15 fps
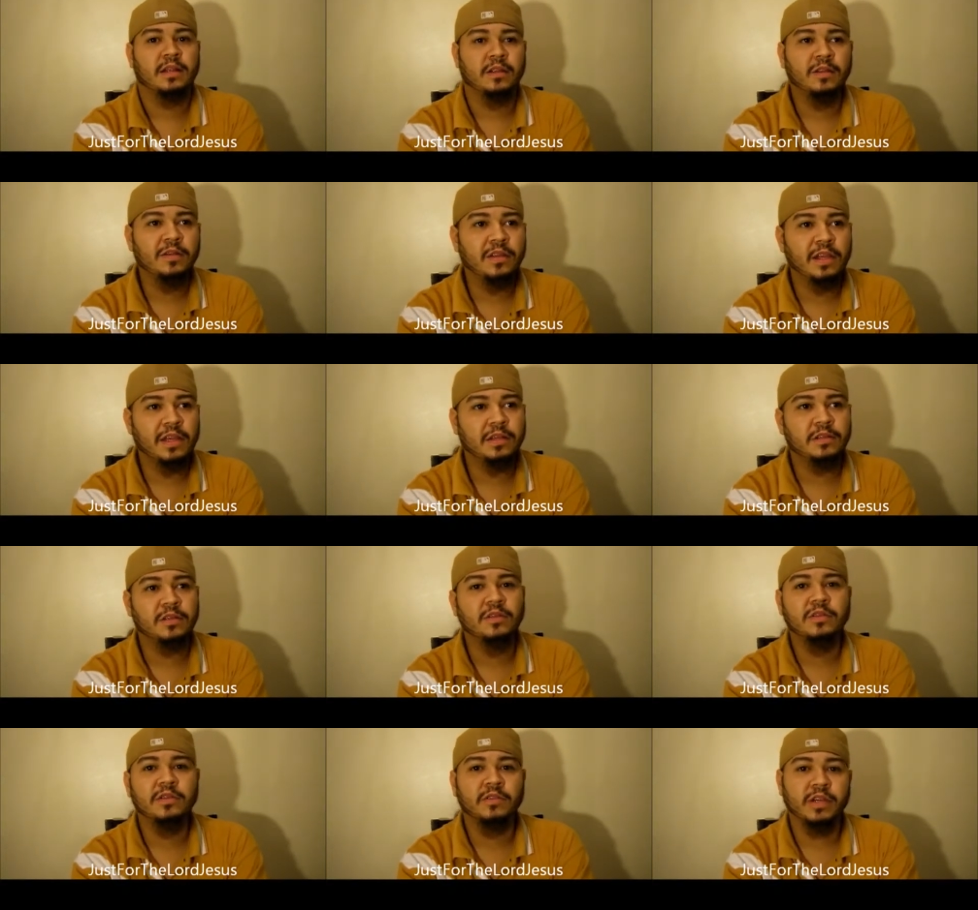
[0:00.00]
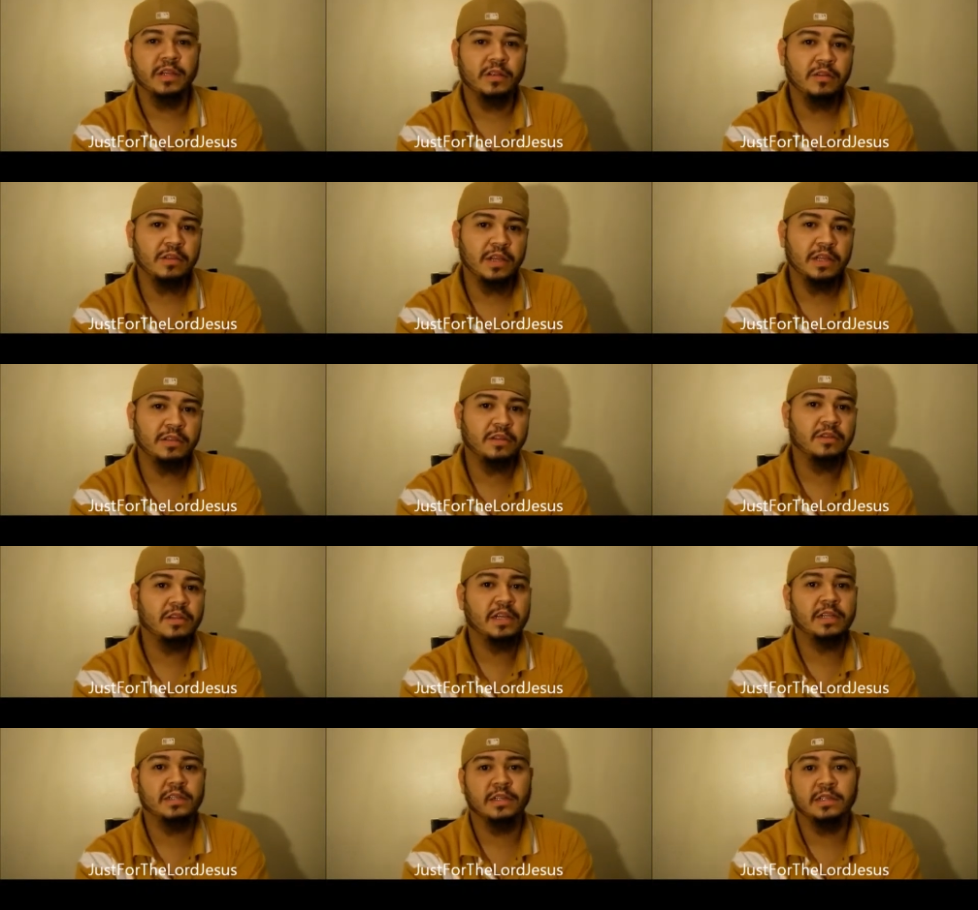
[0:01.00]
When you do things
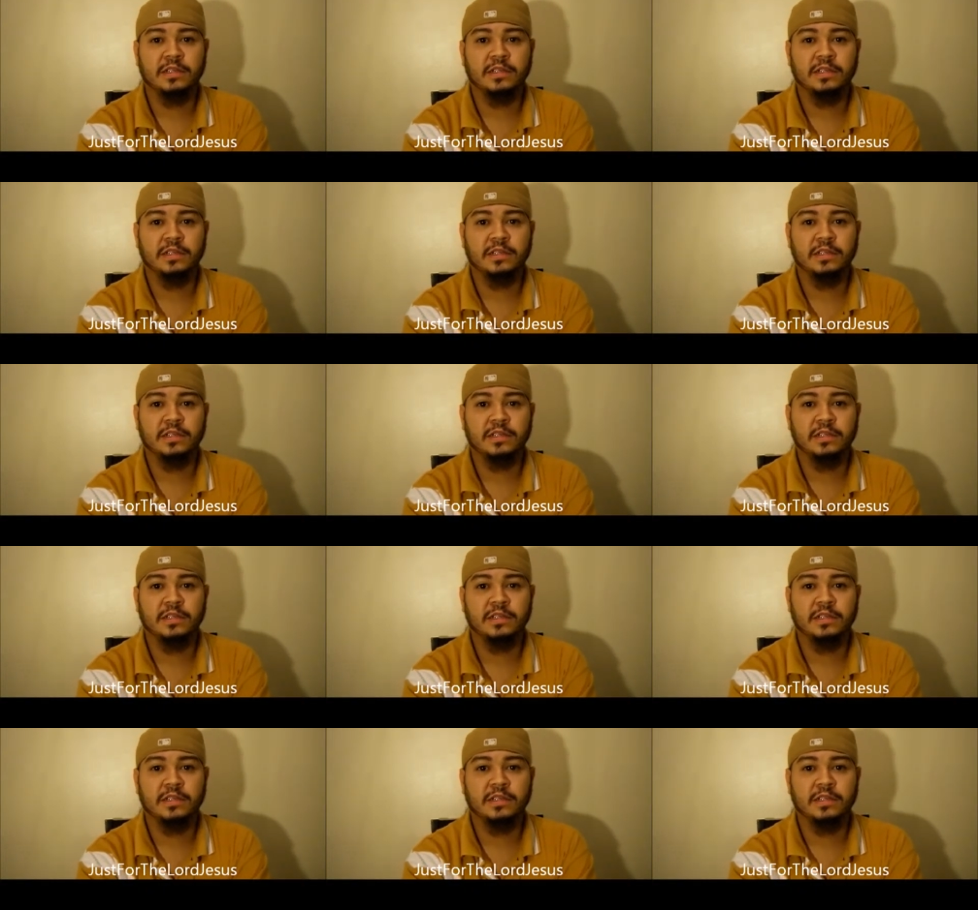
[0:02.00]
in